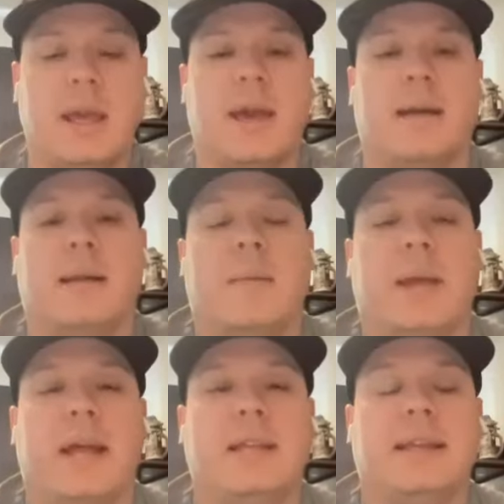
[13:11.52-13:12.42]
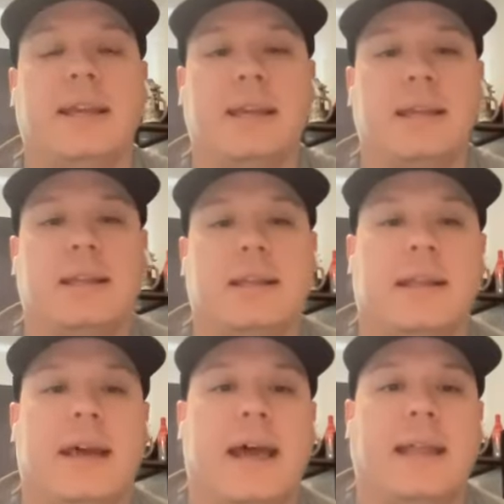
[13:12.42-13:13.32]
Yeah, I mean, I think
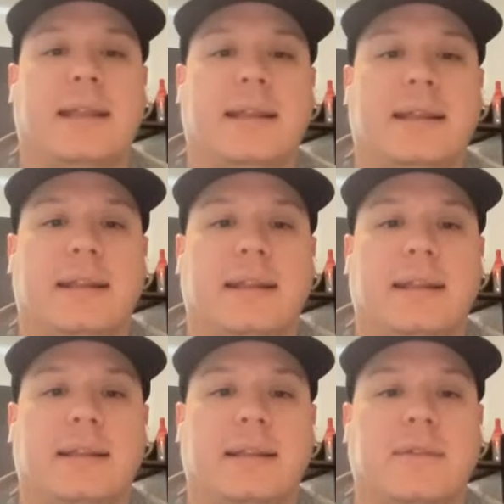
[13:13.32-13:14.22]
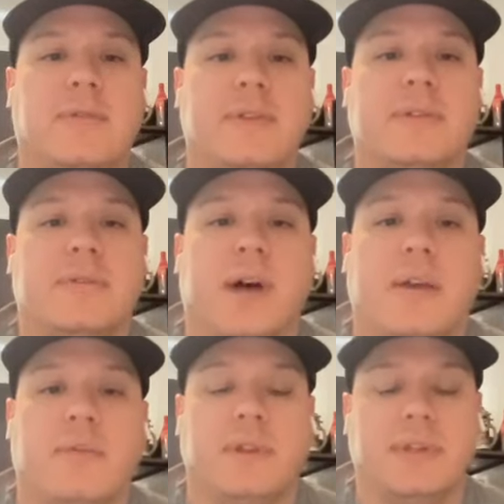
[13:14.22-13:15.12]
that the defensive
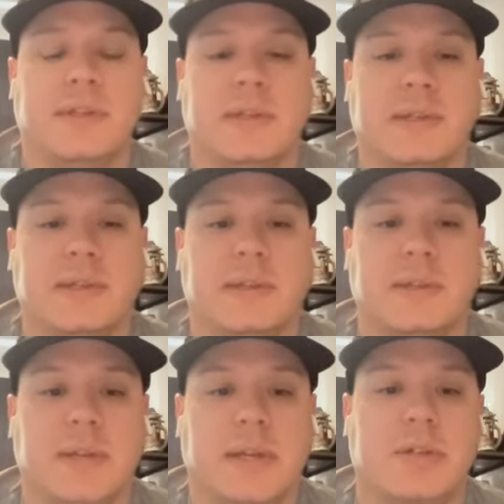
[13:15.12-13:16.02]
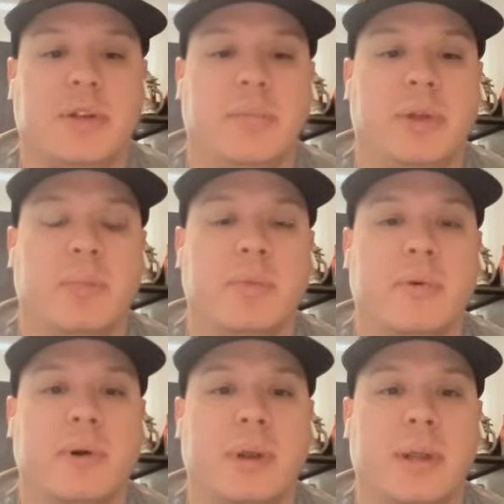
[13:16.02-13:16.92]
line for this season is extremely
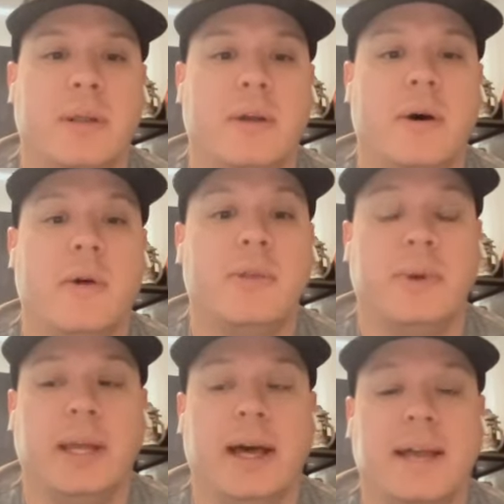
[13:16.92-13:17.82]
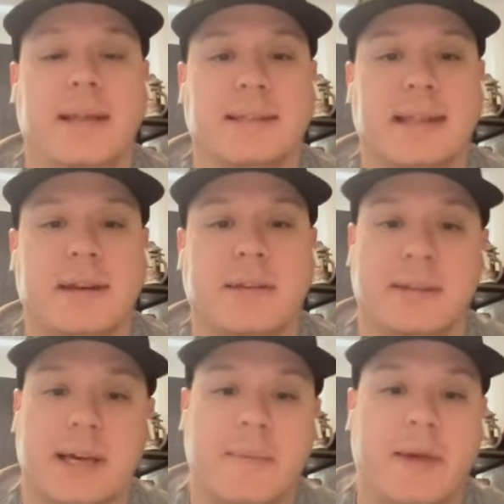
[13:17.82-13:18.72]
important, and all 3 guys that are at
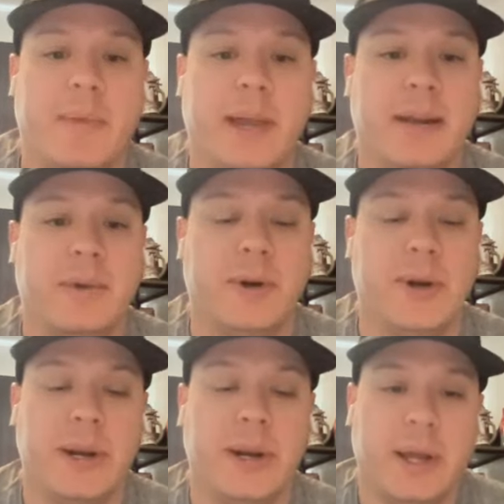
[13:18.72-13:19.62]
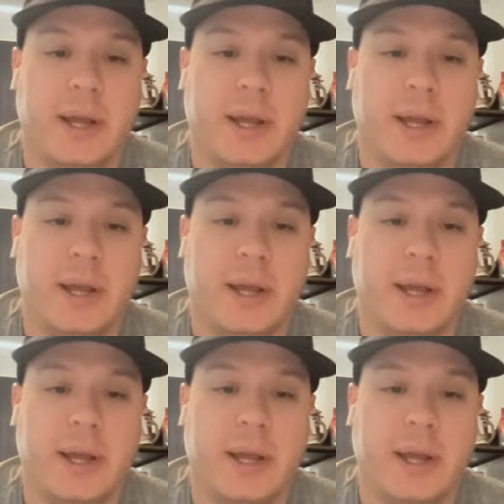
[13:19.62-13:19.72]
the top of that pecking order